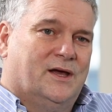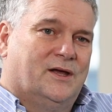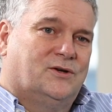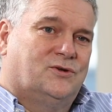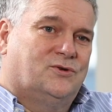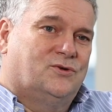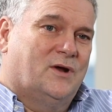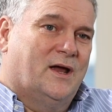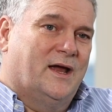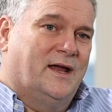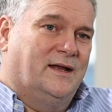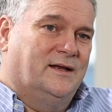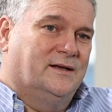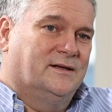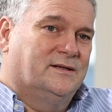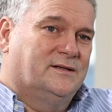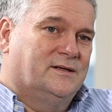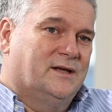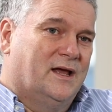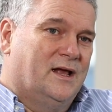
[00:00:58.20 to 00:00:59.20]

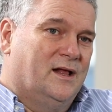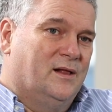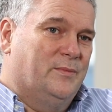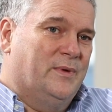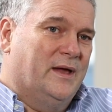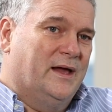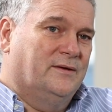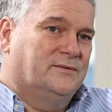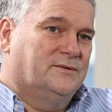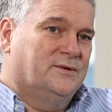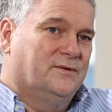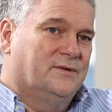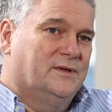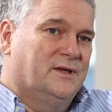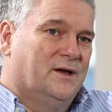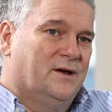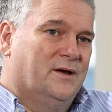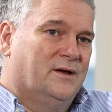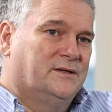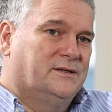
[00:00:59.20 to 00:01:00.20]
train to help out on
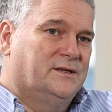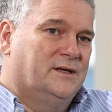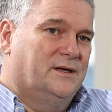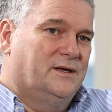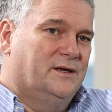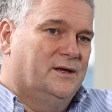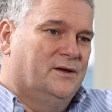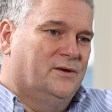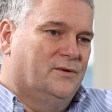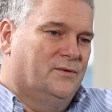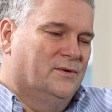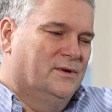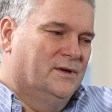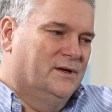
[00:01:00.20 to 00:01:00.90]
the ITU.